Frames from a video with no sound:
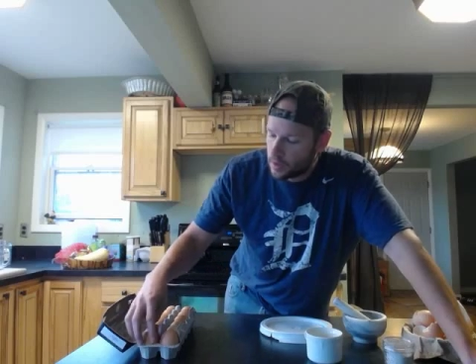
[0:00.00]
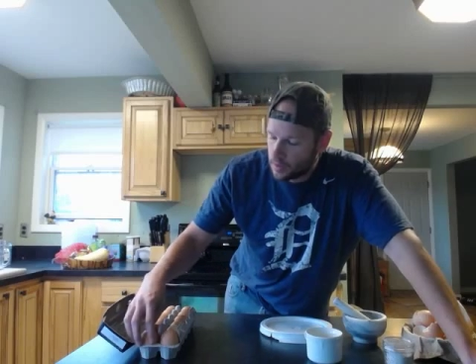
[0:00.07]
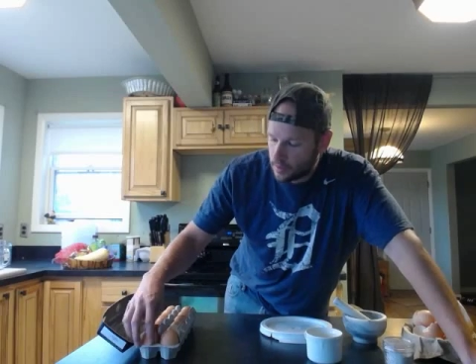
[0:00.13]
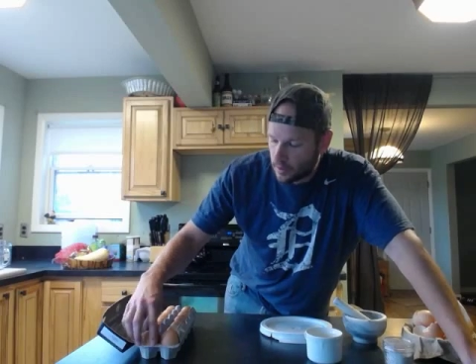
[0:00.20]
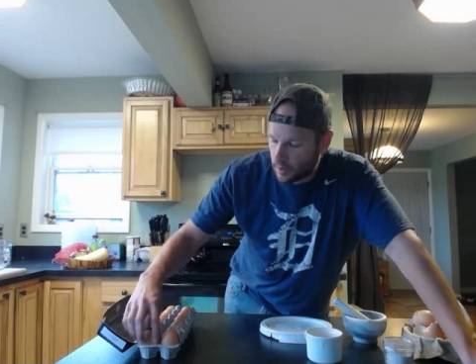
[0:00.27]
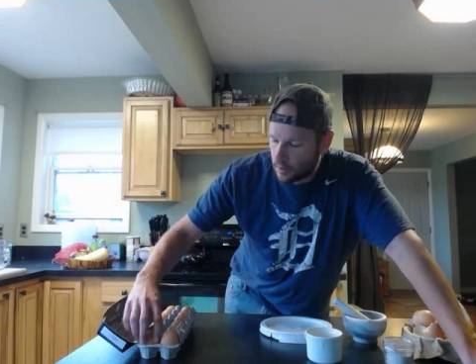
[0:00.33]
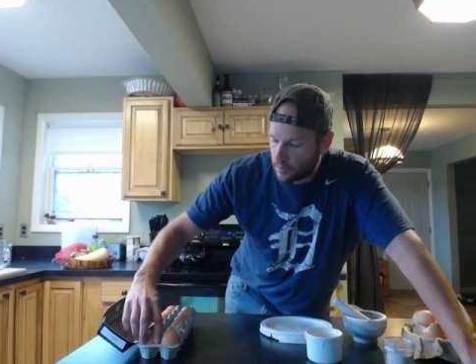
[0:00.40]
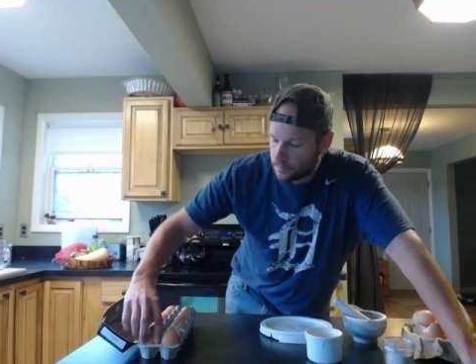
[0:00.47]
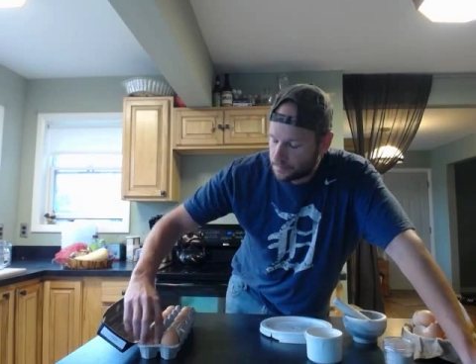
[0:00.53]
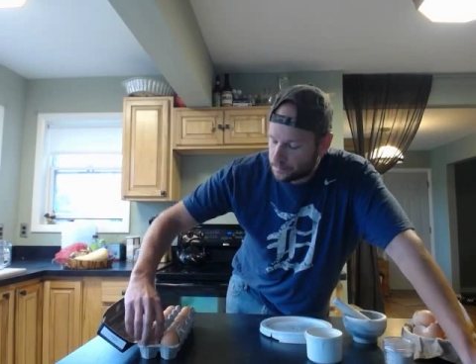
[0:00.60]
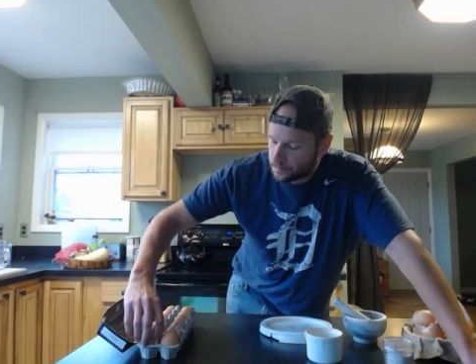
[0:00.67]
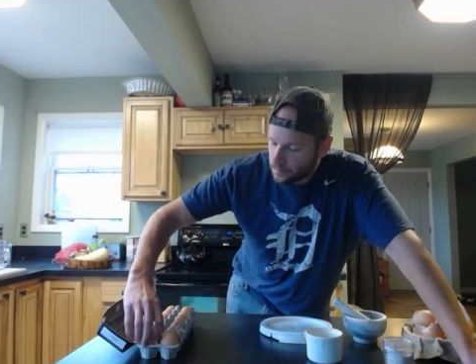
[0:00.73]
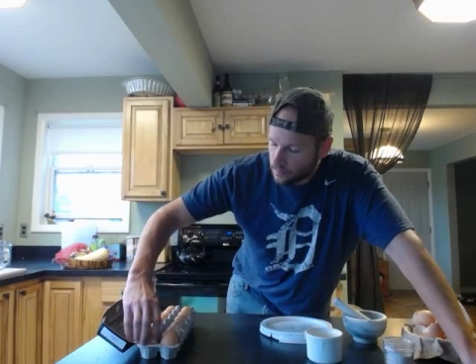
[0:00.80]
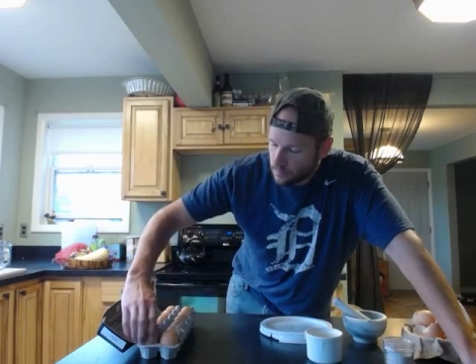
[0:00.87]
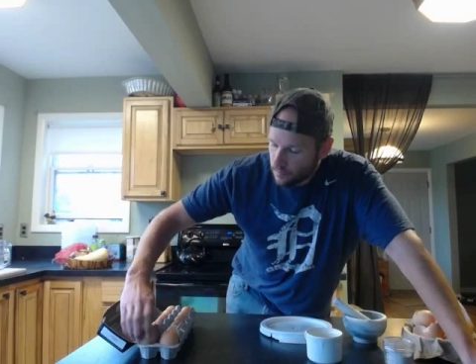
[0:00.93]
So,
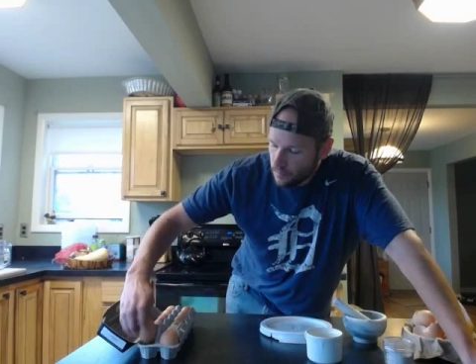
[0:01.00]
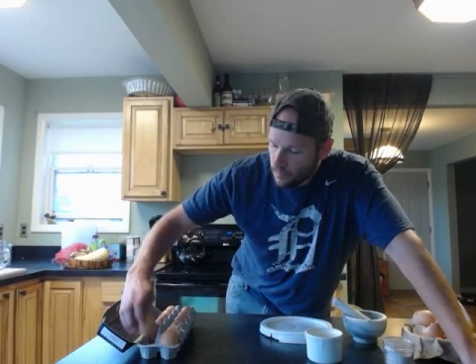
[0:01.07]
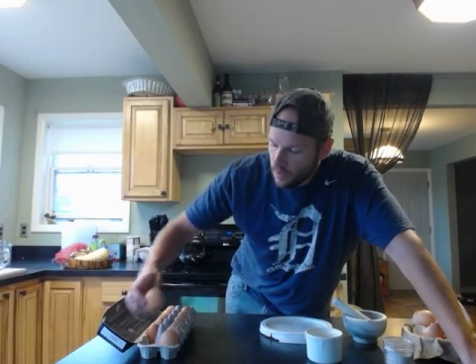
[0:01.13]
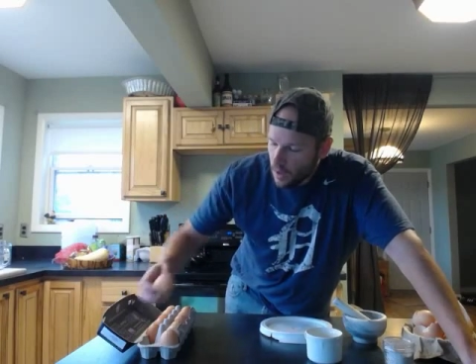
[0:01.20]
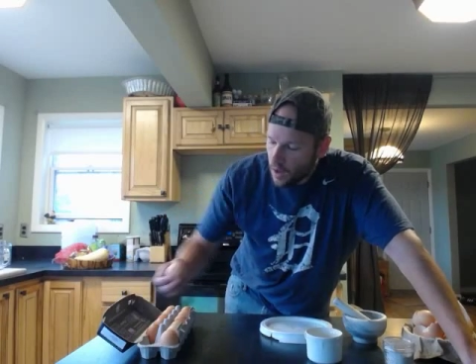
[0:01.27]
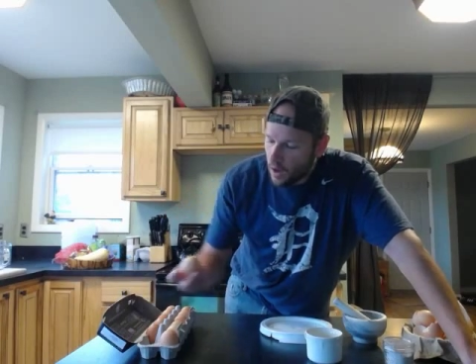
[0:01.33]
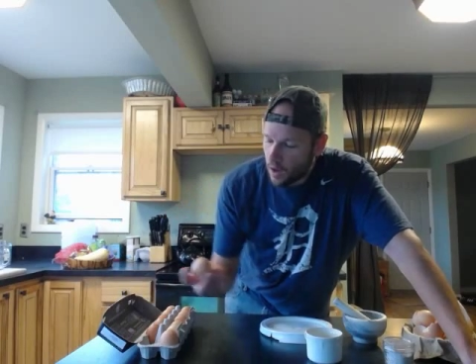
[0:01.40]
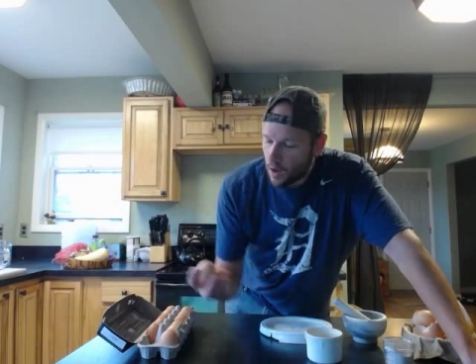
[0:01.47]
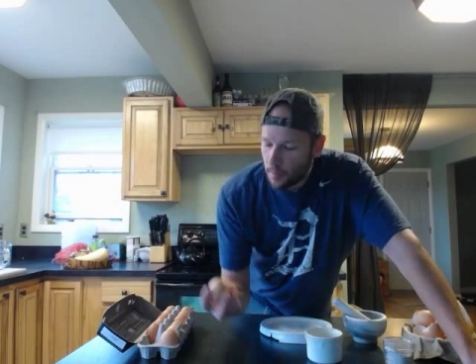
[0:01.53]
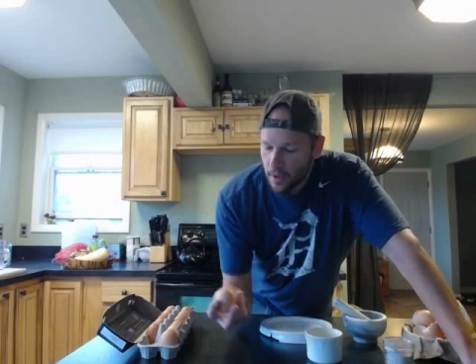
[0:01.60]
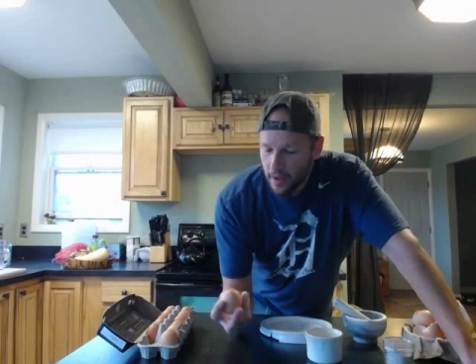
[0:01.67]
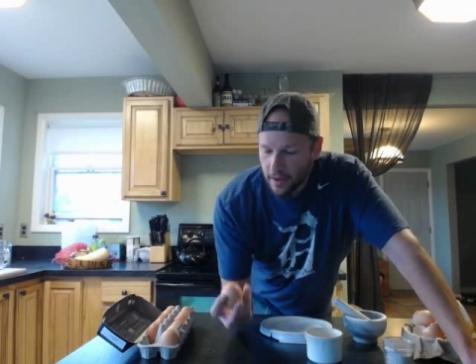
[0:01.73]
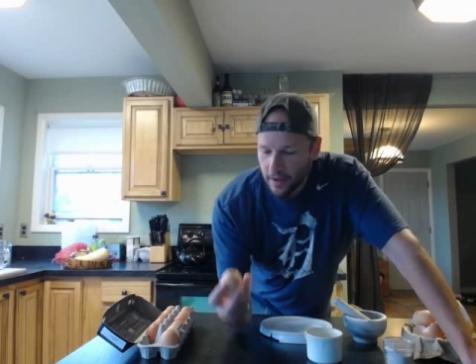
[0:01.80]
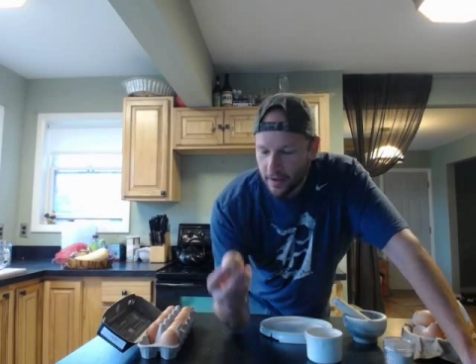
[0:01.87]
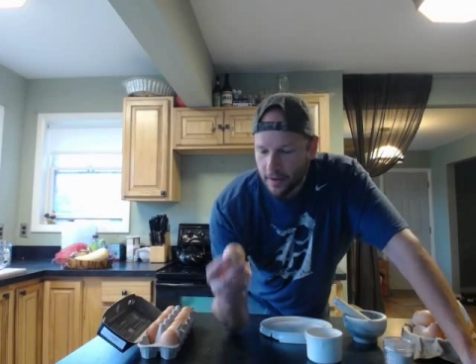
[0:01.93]

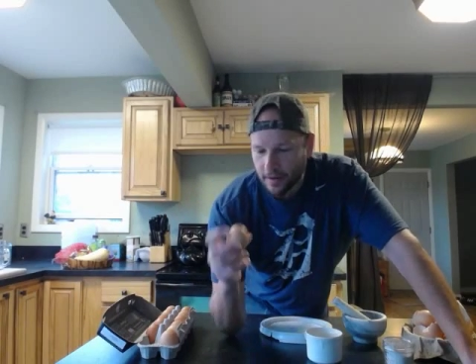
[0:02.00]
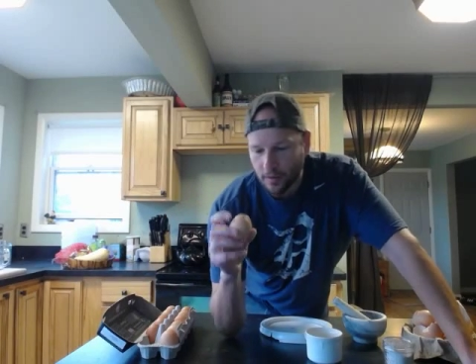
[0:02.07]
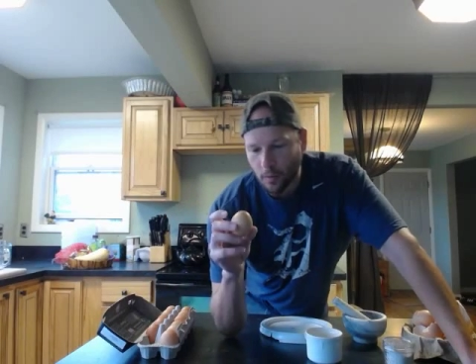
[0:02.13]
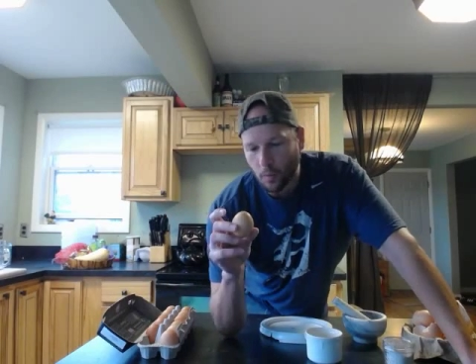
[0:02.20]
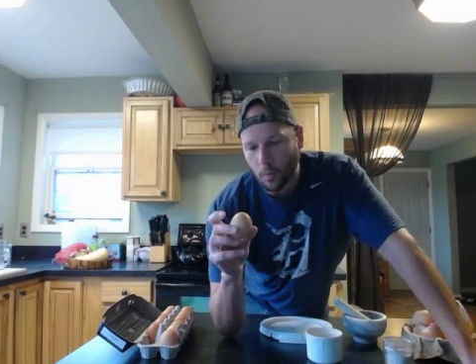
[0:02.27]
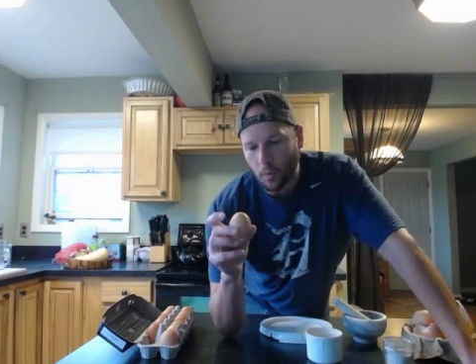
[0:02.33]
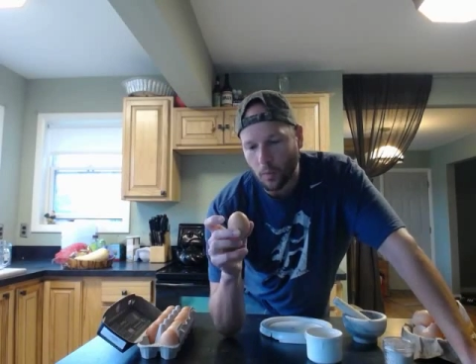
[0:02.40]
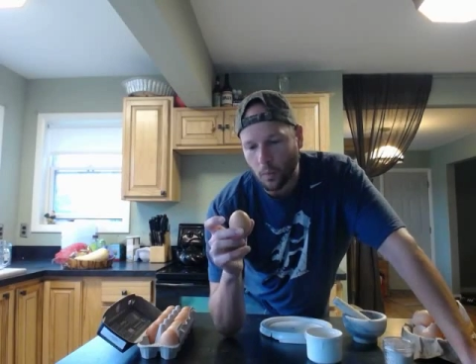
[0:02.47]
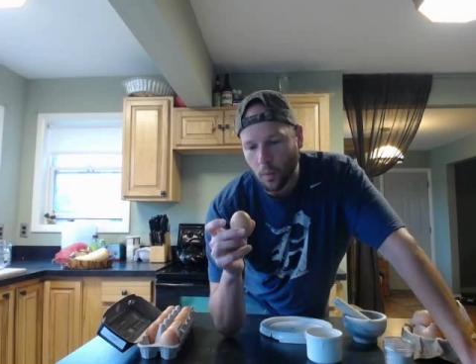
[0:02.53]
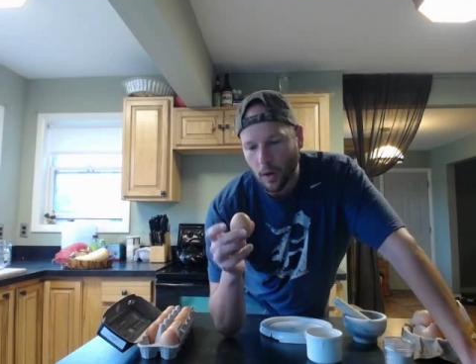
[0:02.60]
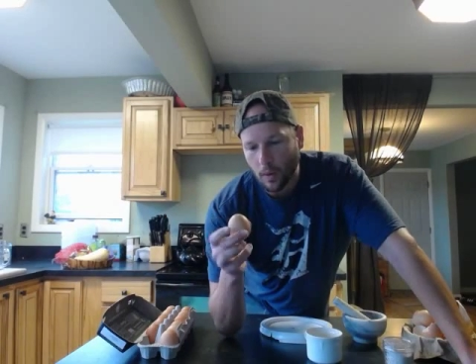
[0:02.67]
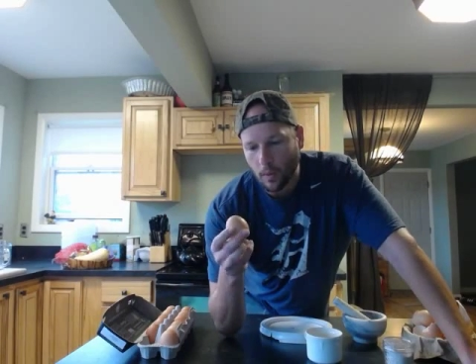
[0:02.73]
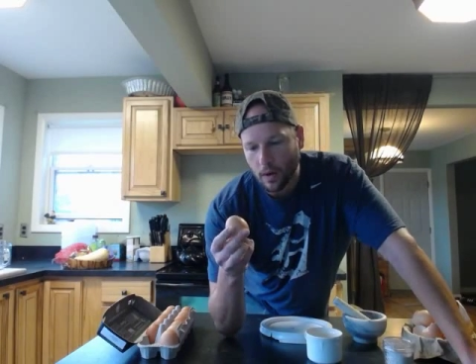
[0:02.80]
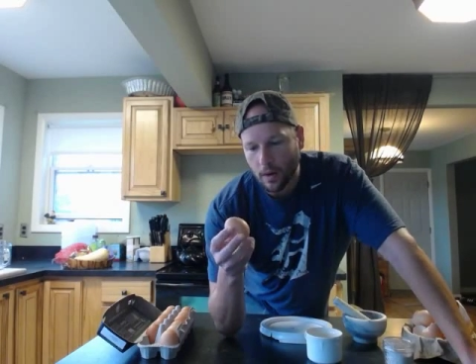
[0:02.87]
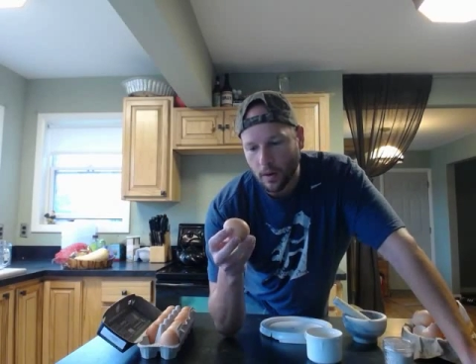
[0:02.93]
and
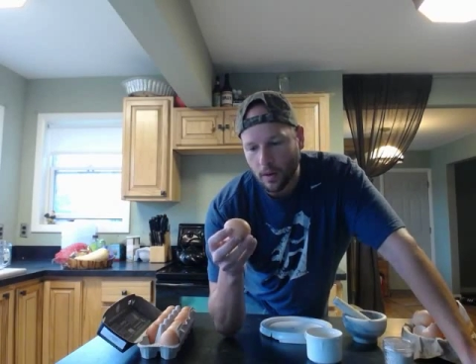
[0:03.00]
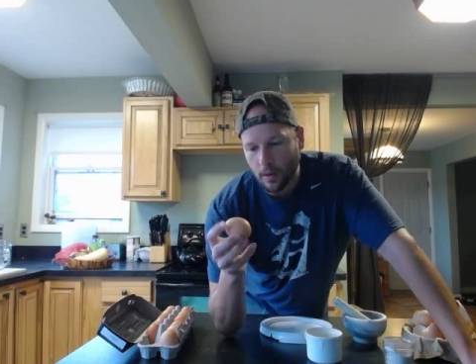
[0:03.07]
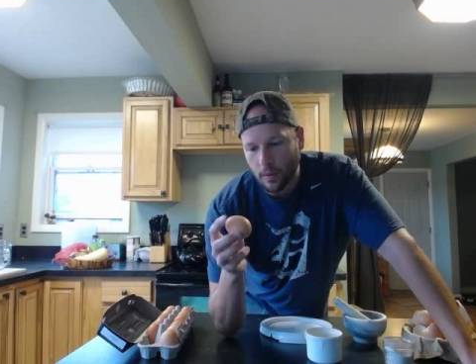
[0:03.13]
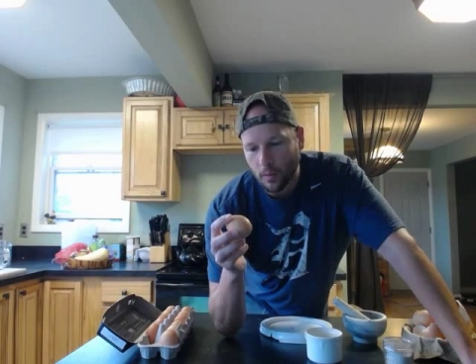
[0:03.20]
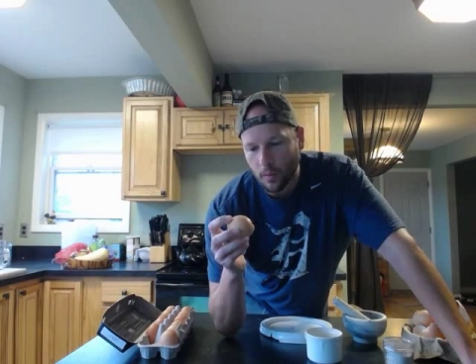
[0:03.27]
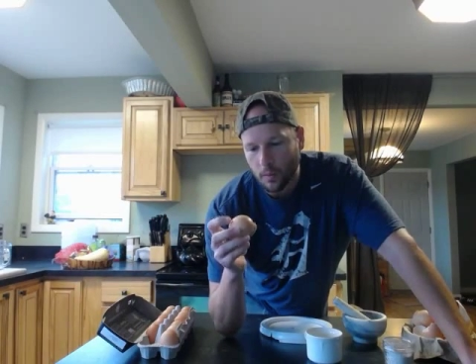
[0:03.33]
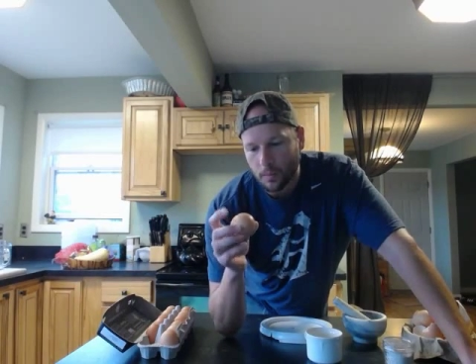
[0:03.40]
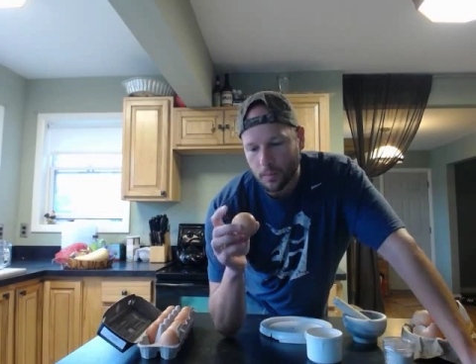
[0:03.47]
what I want to